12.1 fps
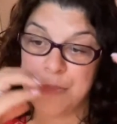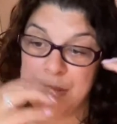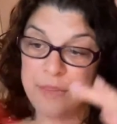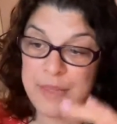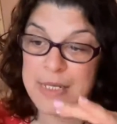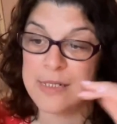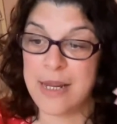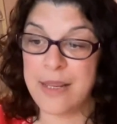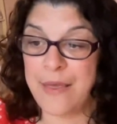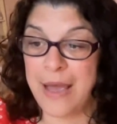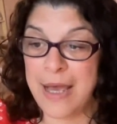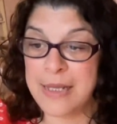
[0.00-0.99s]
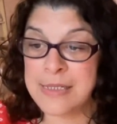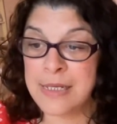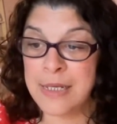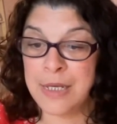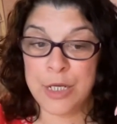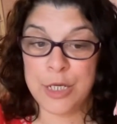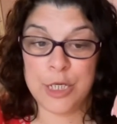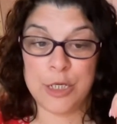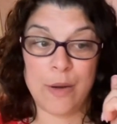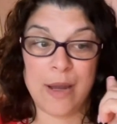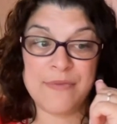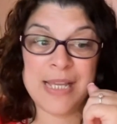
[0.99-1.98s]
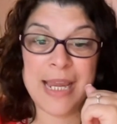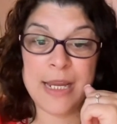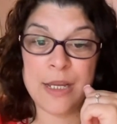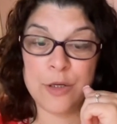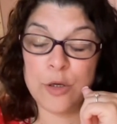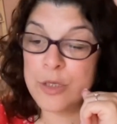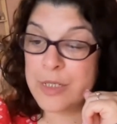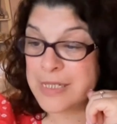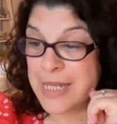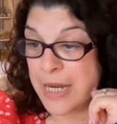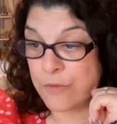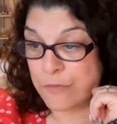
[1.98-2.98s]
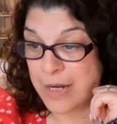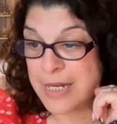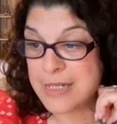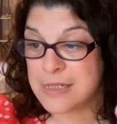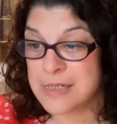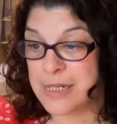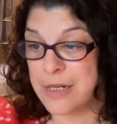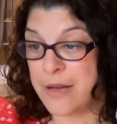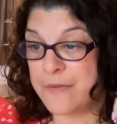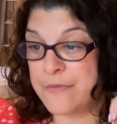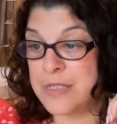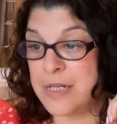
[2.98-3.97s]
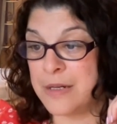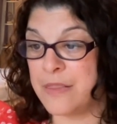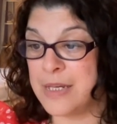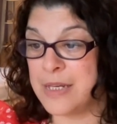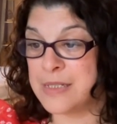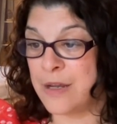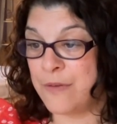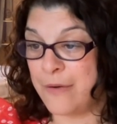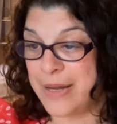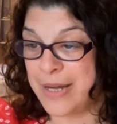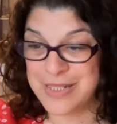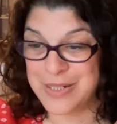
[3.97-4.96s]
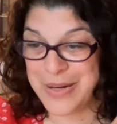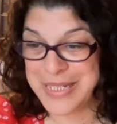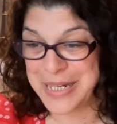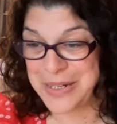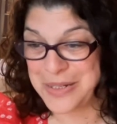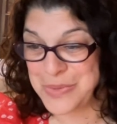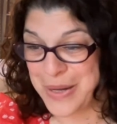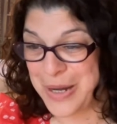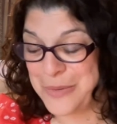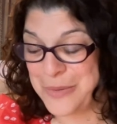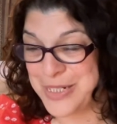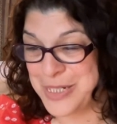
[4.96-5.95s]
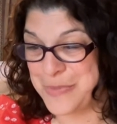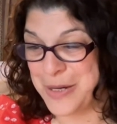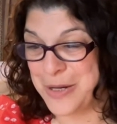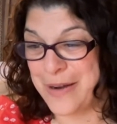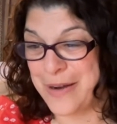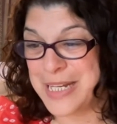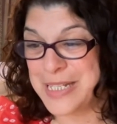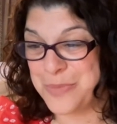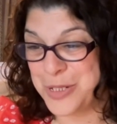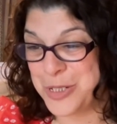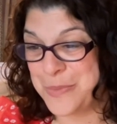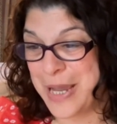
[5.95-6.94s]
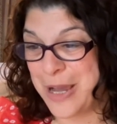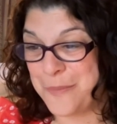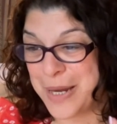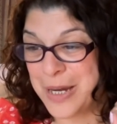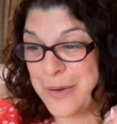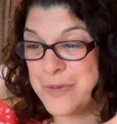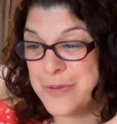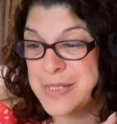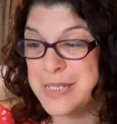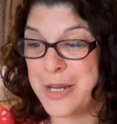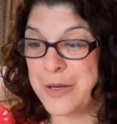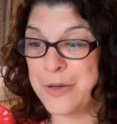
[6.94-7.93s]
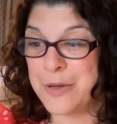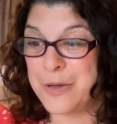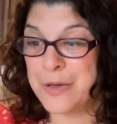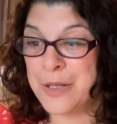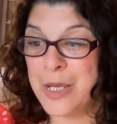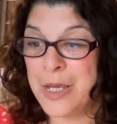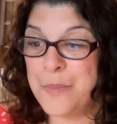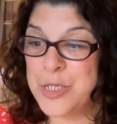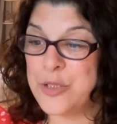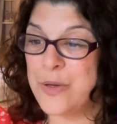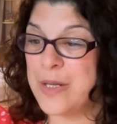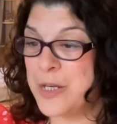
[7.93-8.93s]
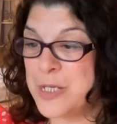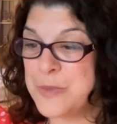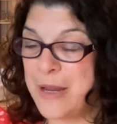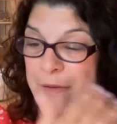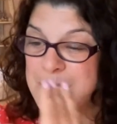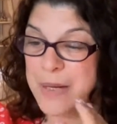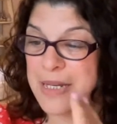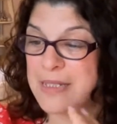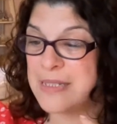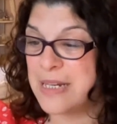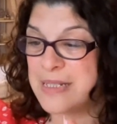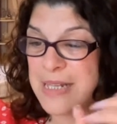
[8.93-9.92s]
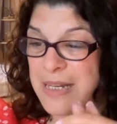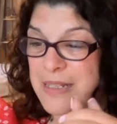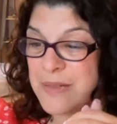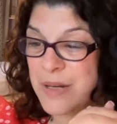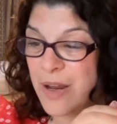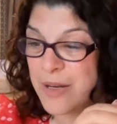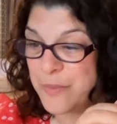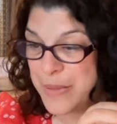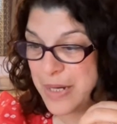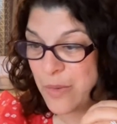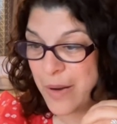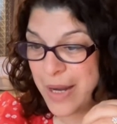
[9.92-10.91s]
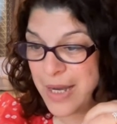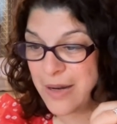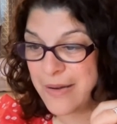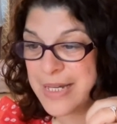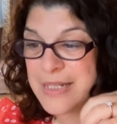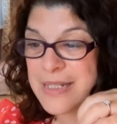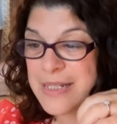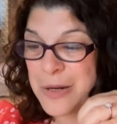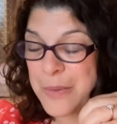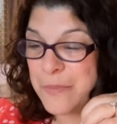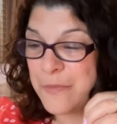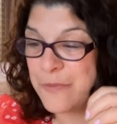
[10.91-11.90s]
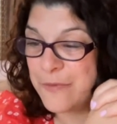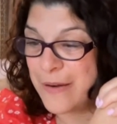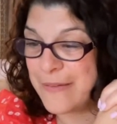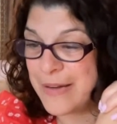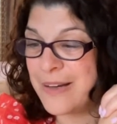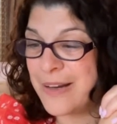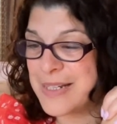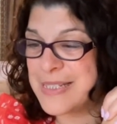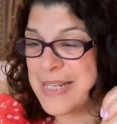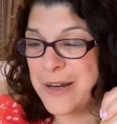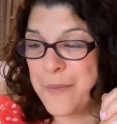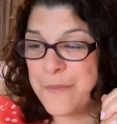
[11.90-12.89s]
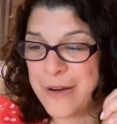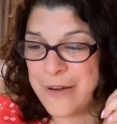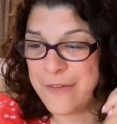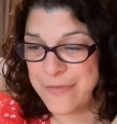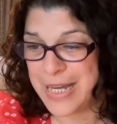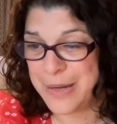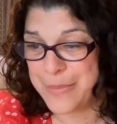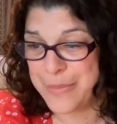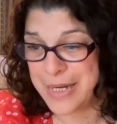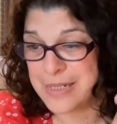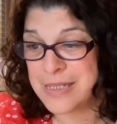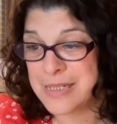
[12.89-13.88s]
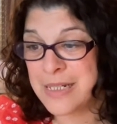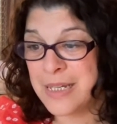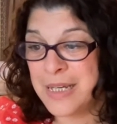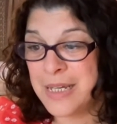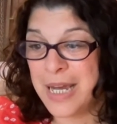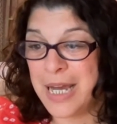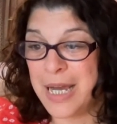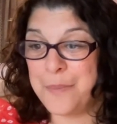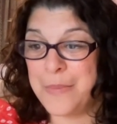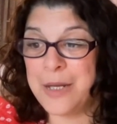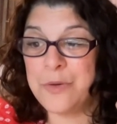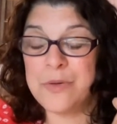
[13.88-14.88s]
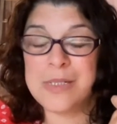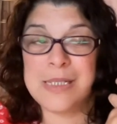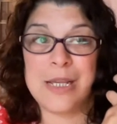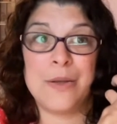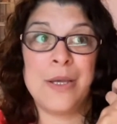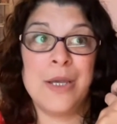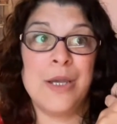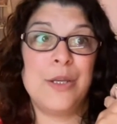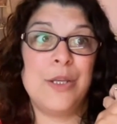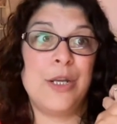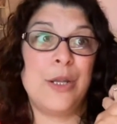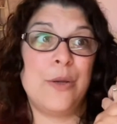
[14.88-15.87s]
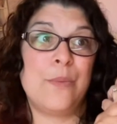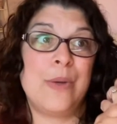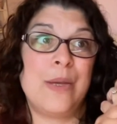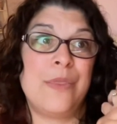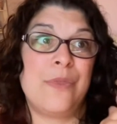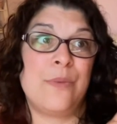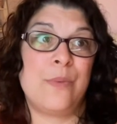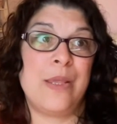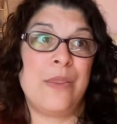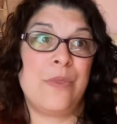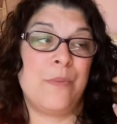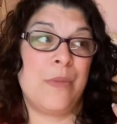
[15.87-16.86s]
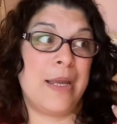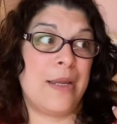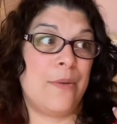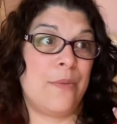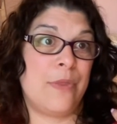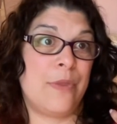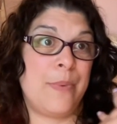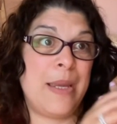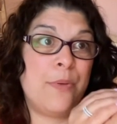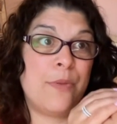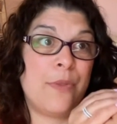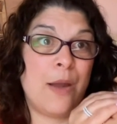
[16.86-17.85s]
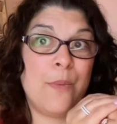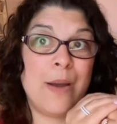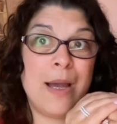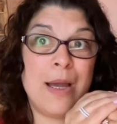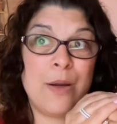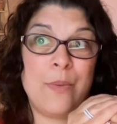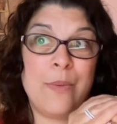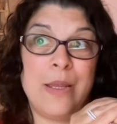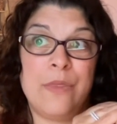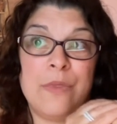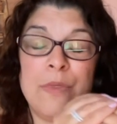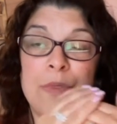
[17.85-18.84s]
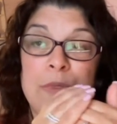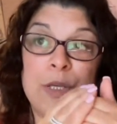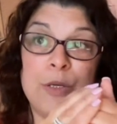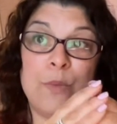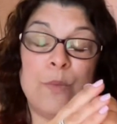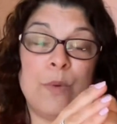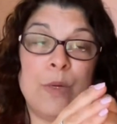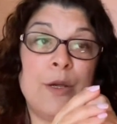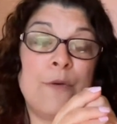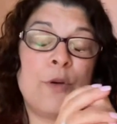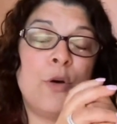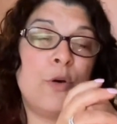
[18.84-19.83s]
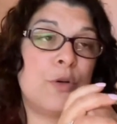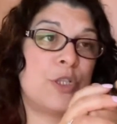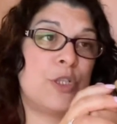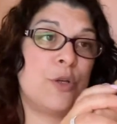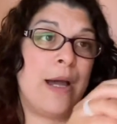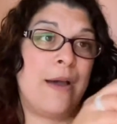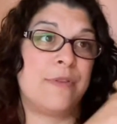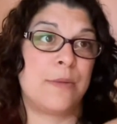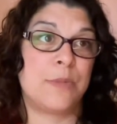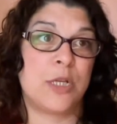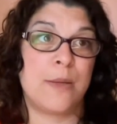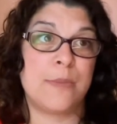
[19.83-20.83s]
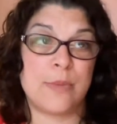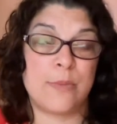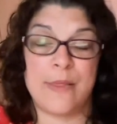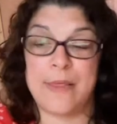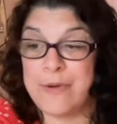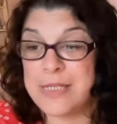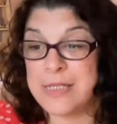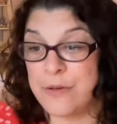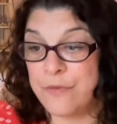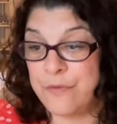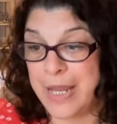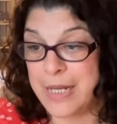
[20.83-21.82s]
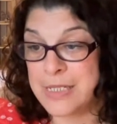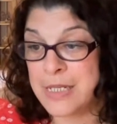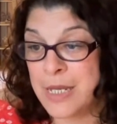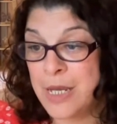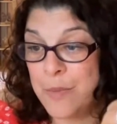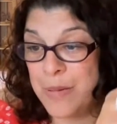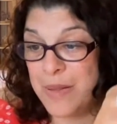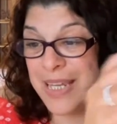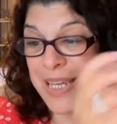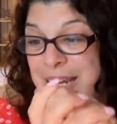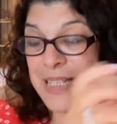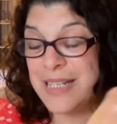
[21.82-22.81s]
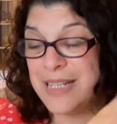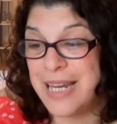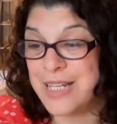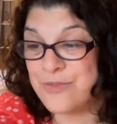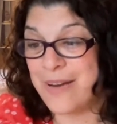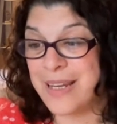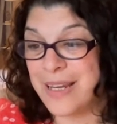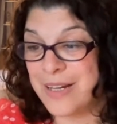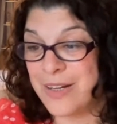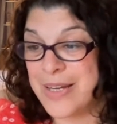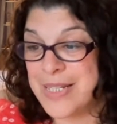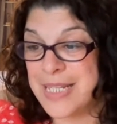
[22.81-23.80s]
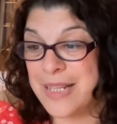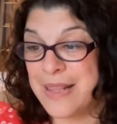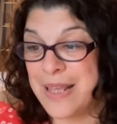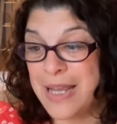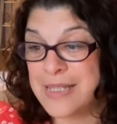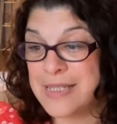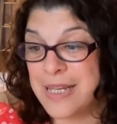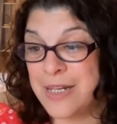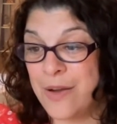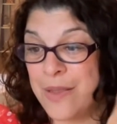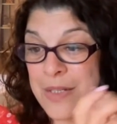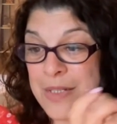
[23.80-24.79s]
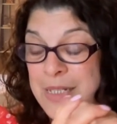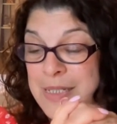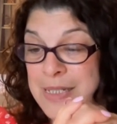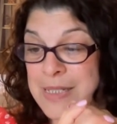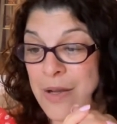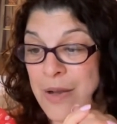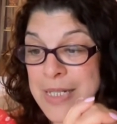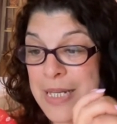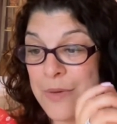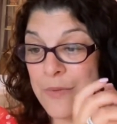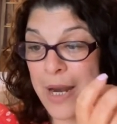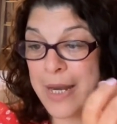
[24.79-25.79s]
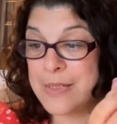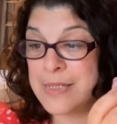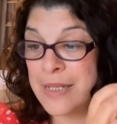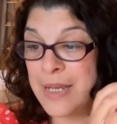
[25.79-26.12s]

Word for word: and things like that. You know, I've taken on and taken risks, and I've done things that are very exciting as well, which has been great and pushed me out of my comfort zone. But during those periods, my instincts tend to kind of be quite aligned, and I'm very, like I said, I'm very feeling based. And also, you know, with the people that I work with, you know, of course you'll have sometimes where there isn't a fit, but the key to that is recognizing that and either deciding, right,